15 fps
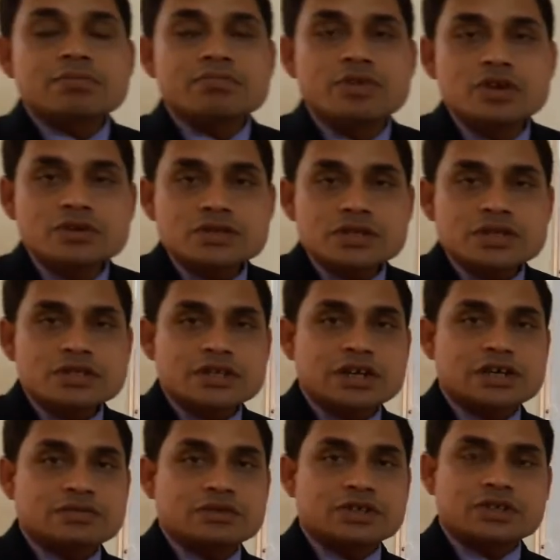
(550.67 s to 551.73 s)
meiosis
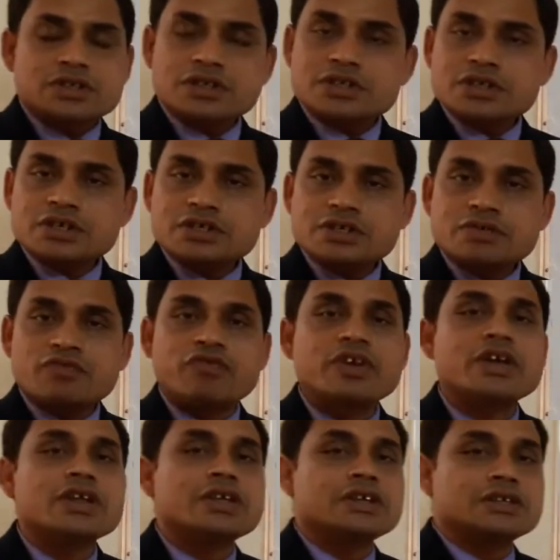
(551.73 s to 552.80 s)
cell division. This is
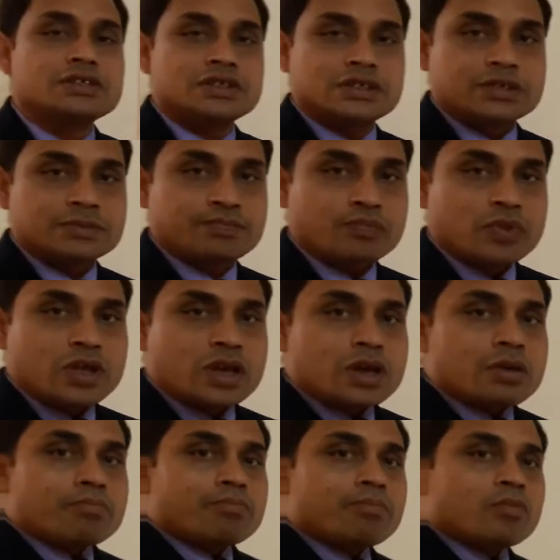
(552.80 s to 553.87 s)
very easy.
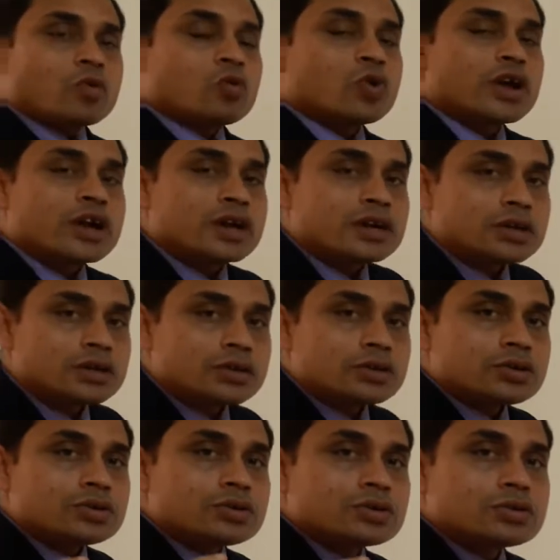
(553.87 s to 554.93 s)

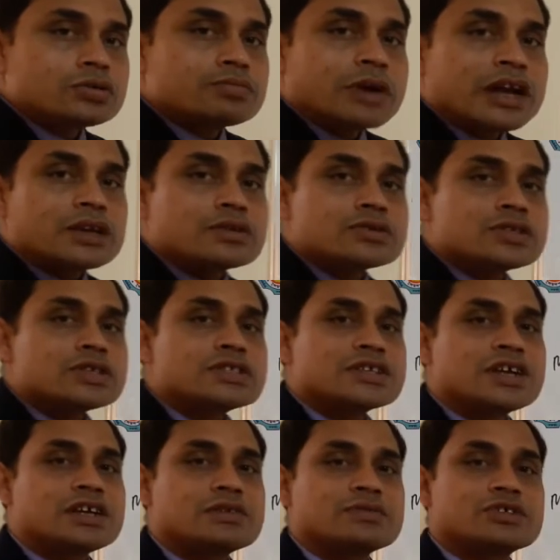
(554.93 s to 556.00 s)
Where do mitosis
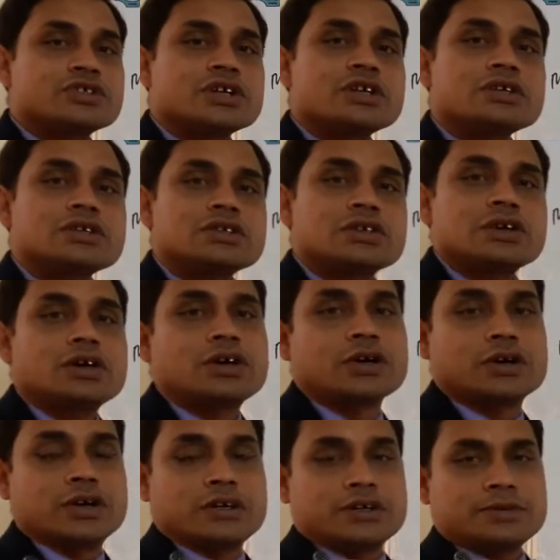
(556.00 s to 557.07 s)
cell division
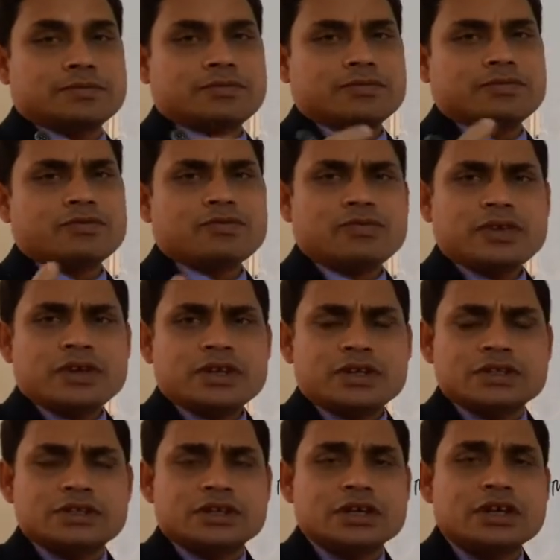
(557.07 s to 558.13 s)
occur? Very
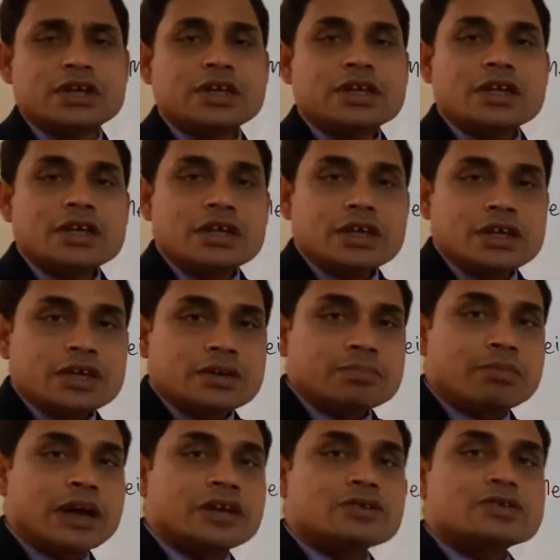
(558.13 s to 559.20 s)
easy.
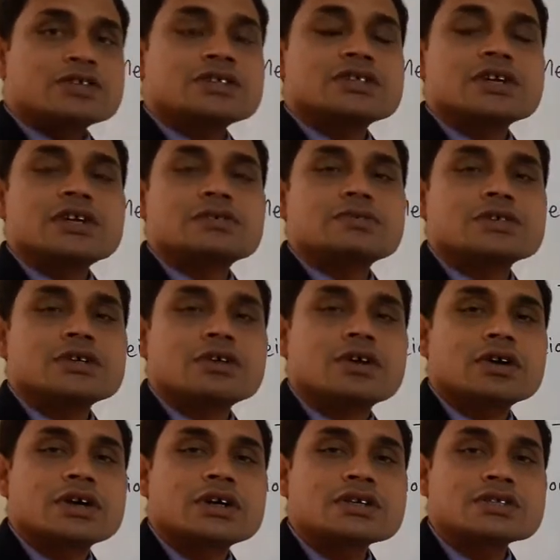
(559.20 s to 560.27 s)
Mitosis cell division
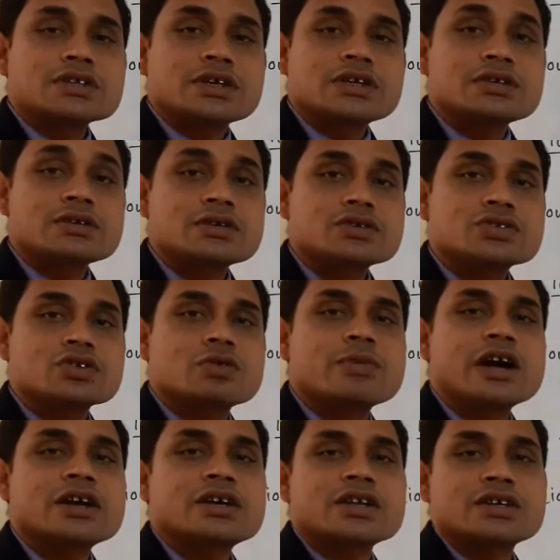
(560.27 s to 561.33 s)
occurs in
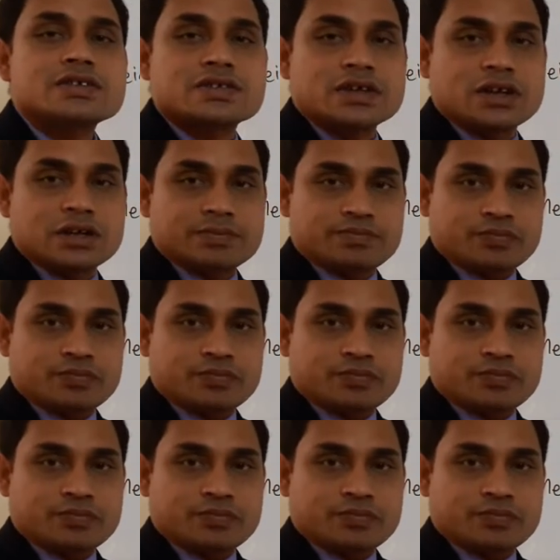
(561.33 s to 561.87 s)
somatic cell,